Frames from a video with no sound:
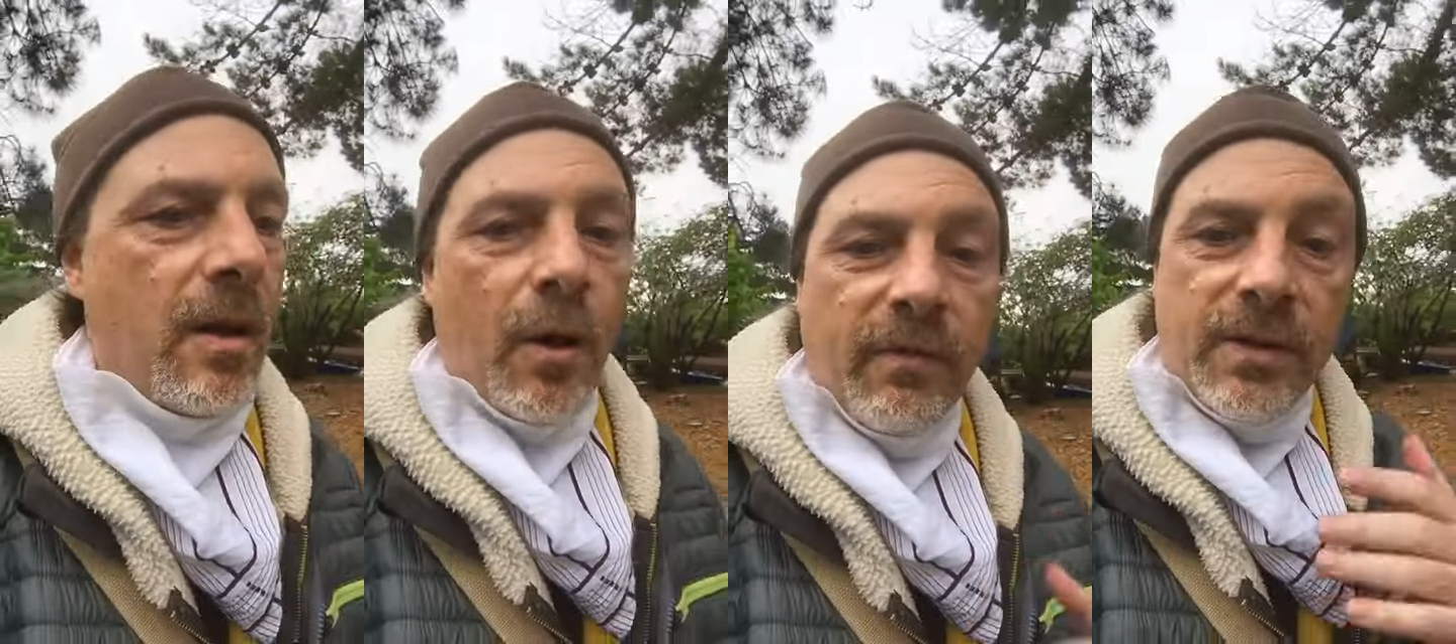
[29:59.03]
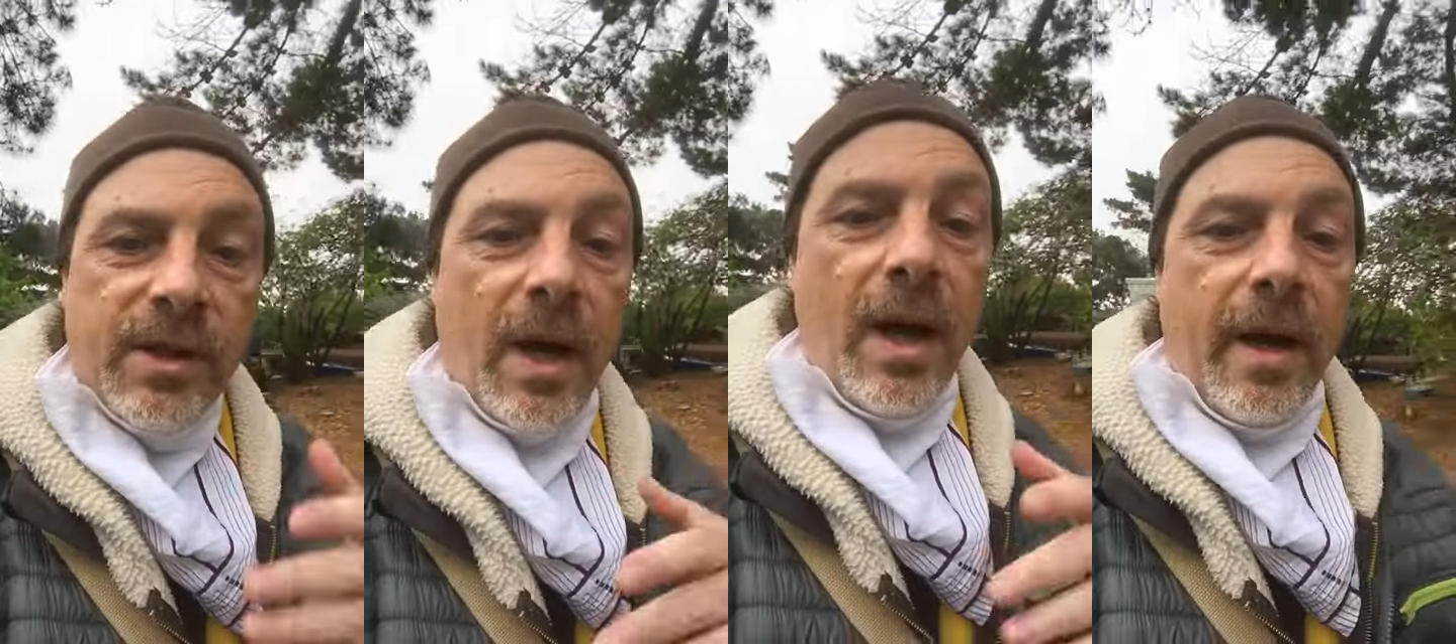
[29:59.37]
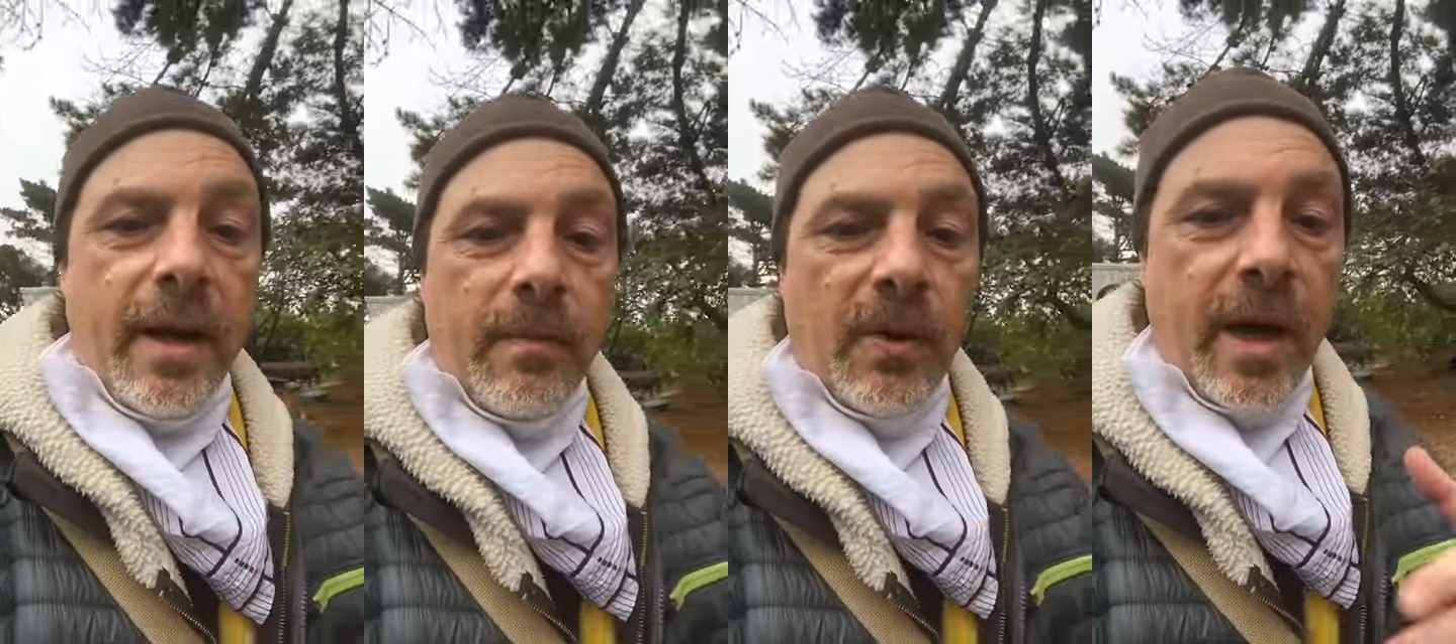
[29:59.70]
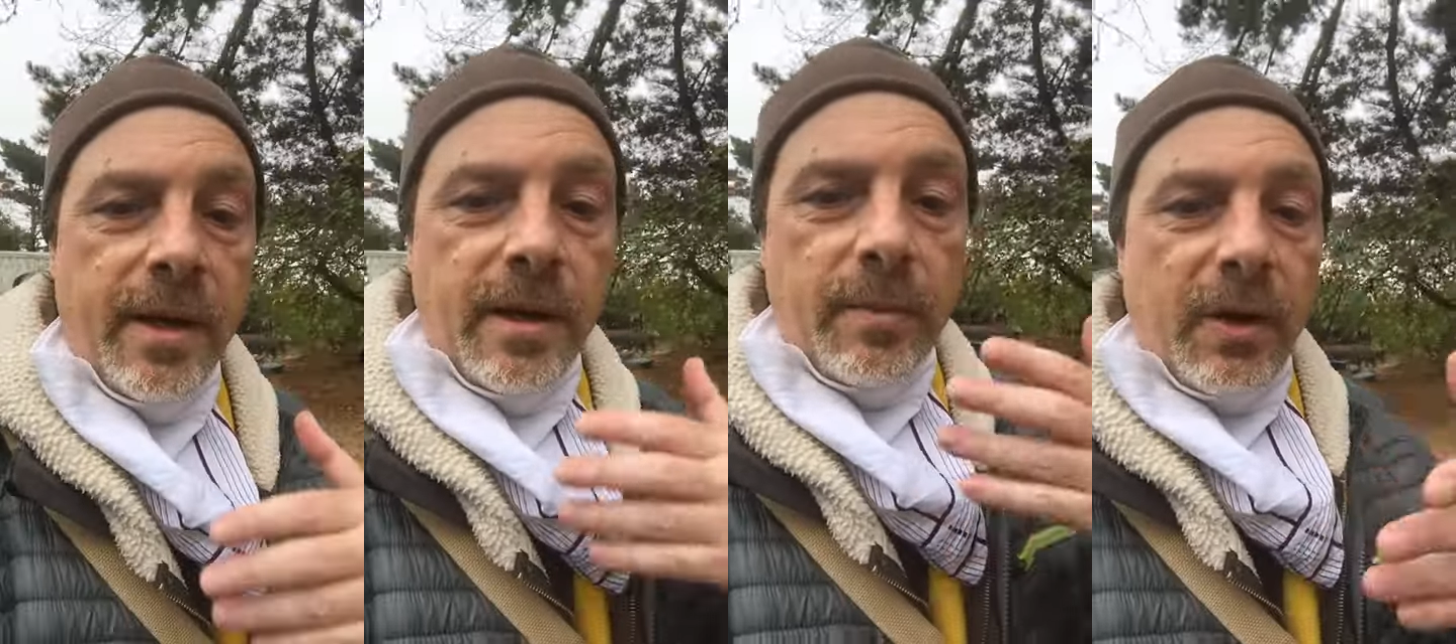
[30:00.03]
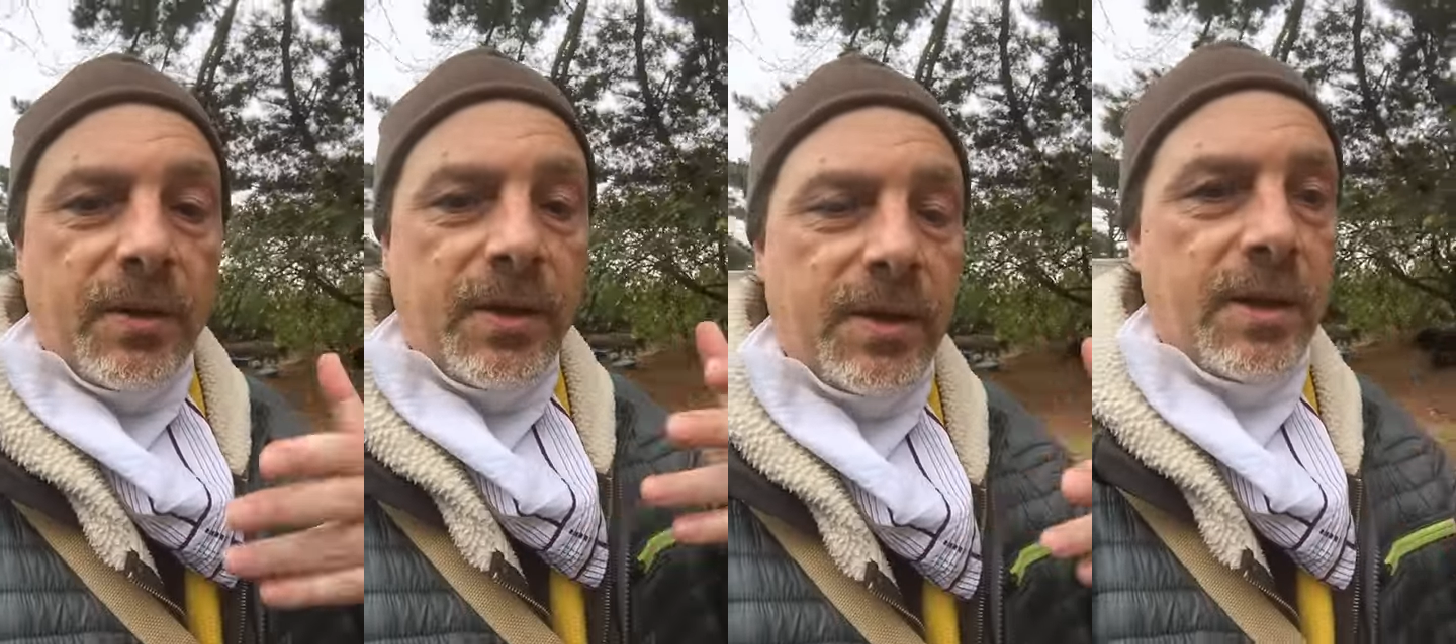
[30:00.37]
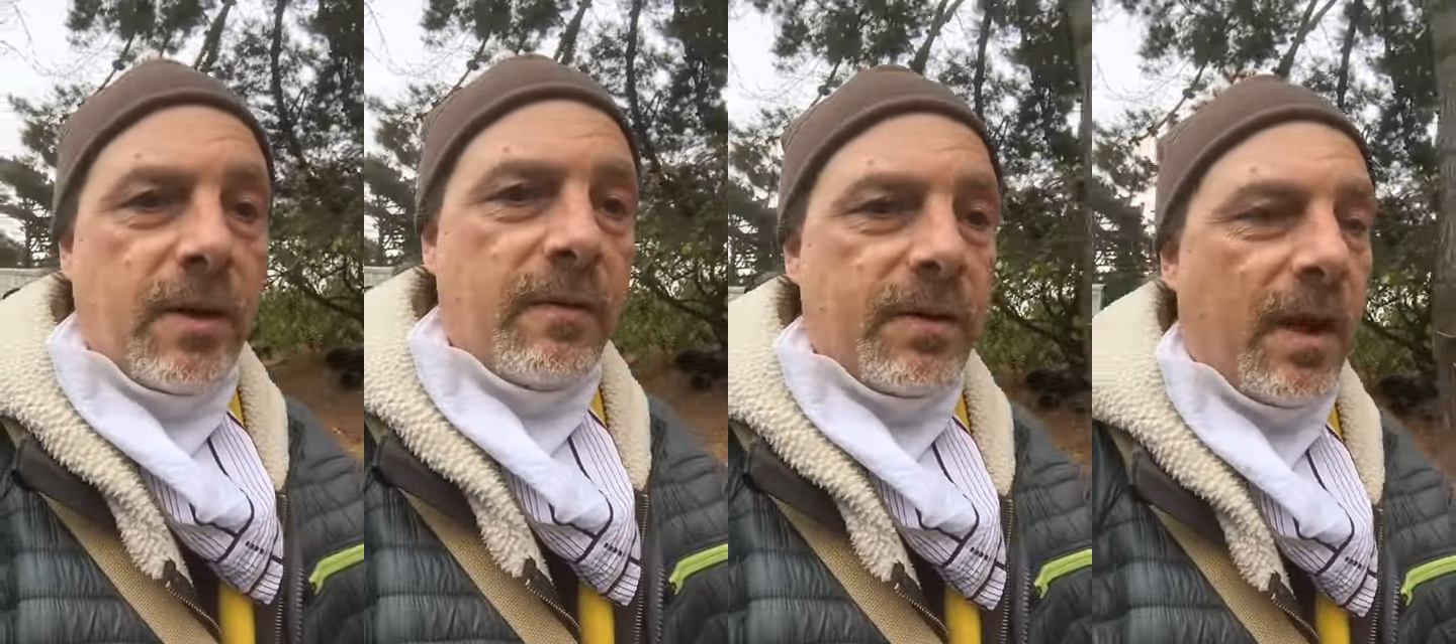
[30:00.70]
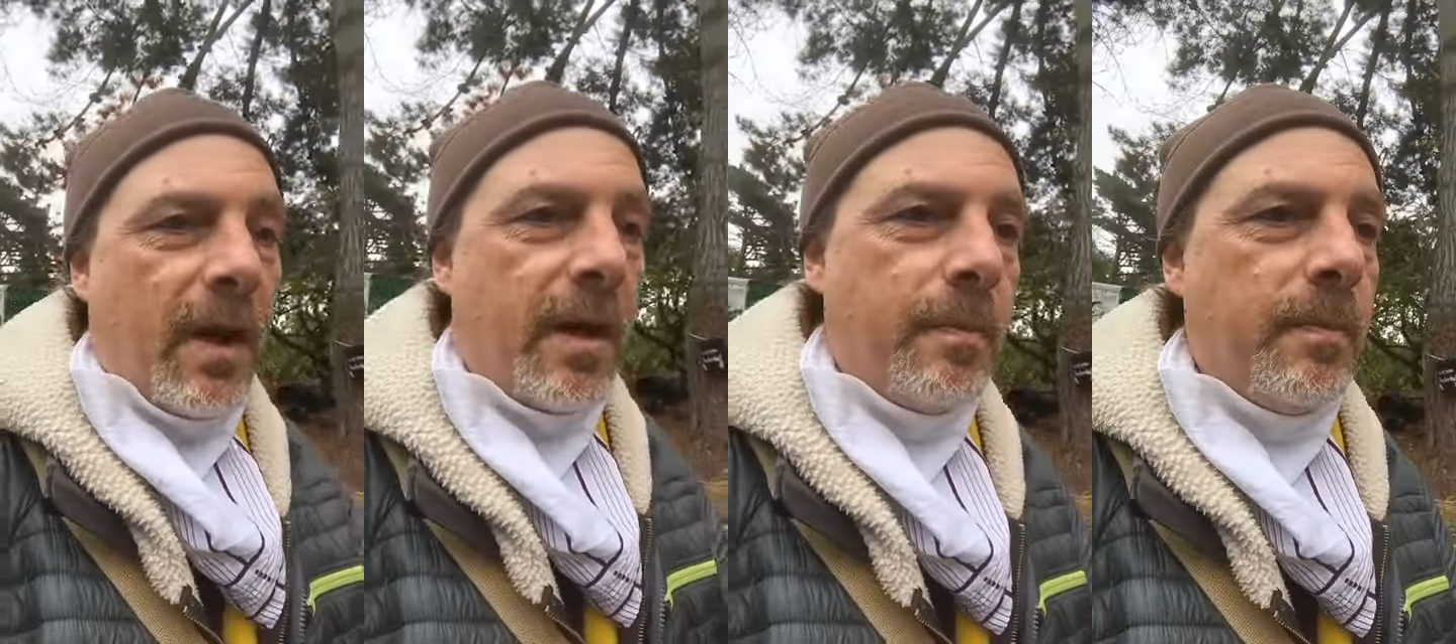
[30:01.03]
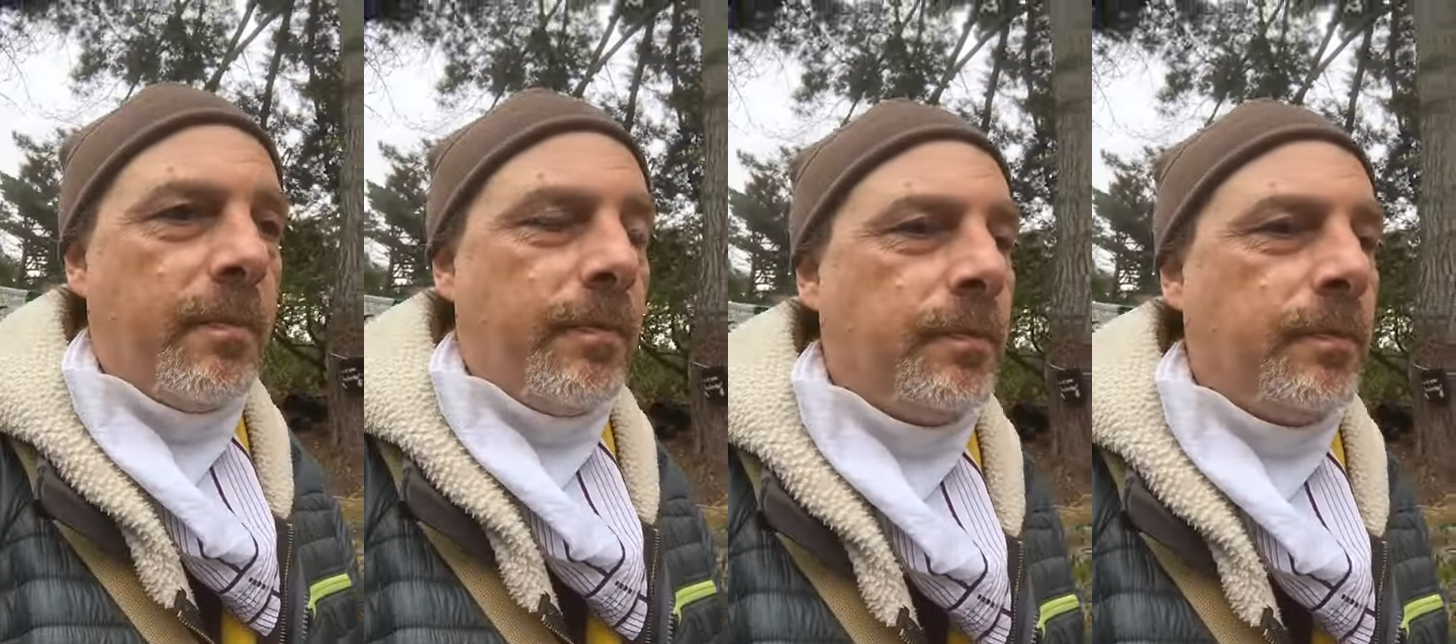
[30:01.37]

over time, right? It approaches it over time.